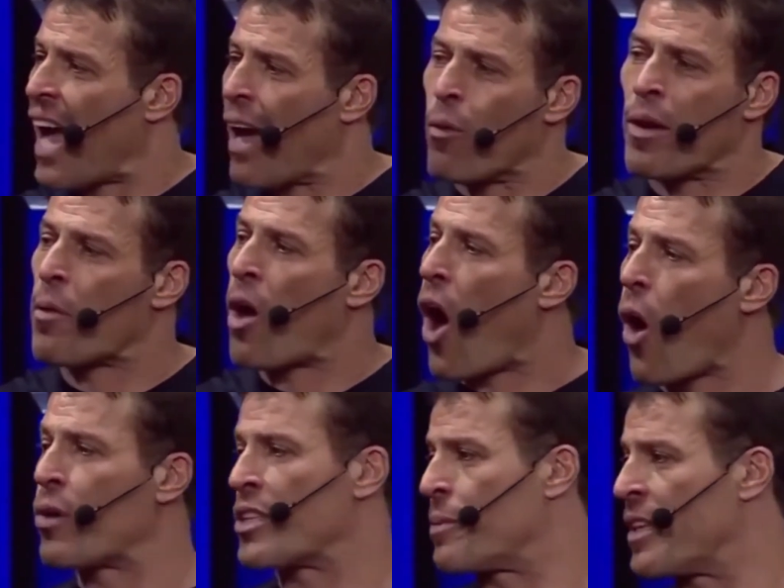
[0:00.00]
I want him to
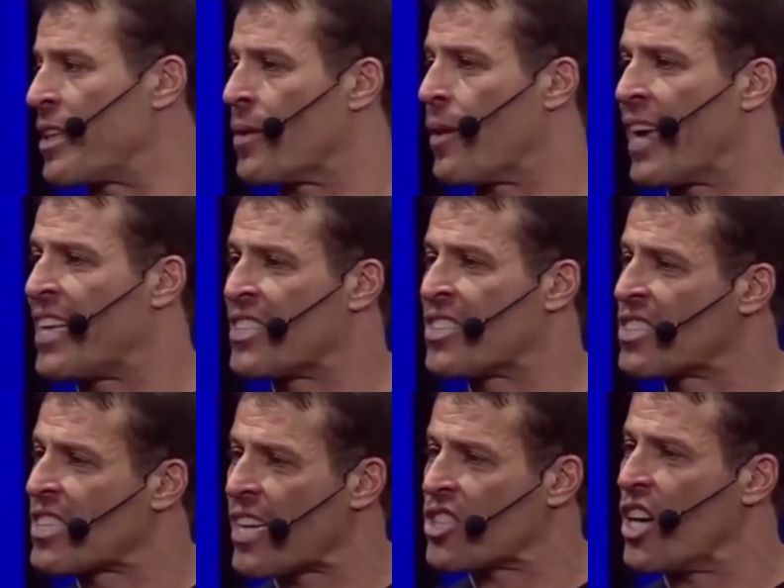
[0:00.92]
always be this way. He's
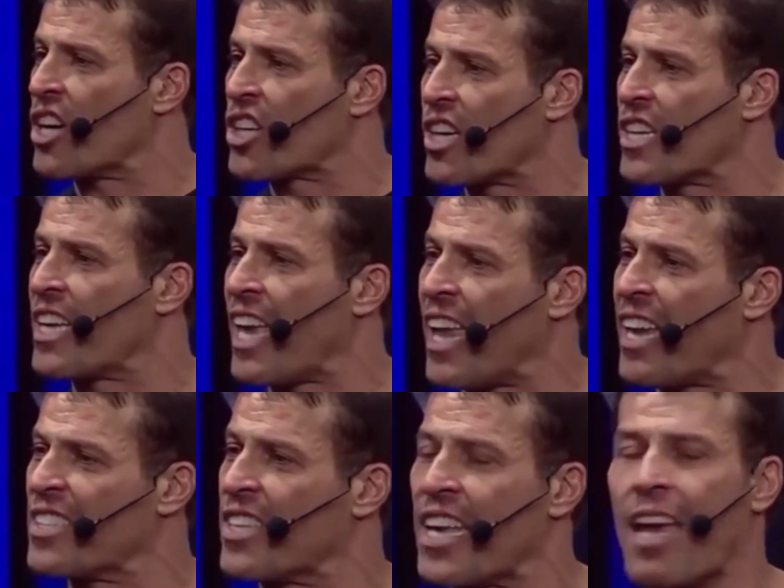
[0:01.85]
such a good
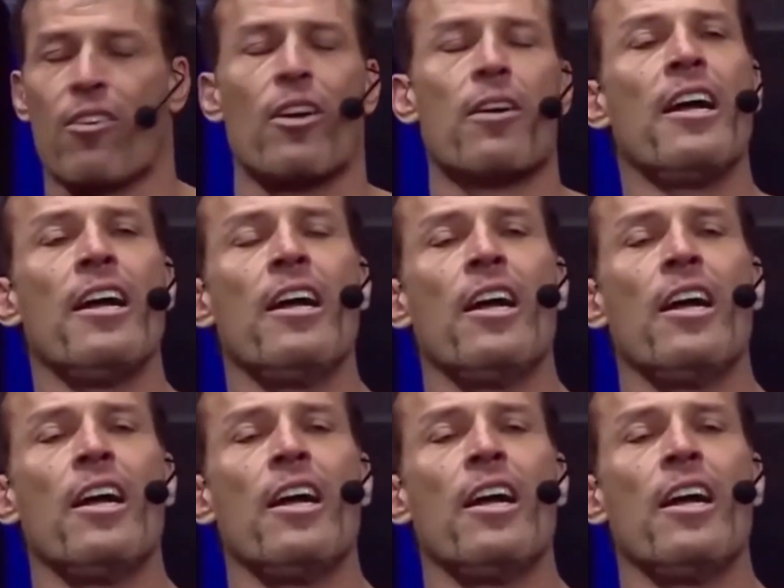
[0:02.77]
kid, he's a giver.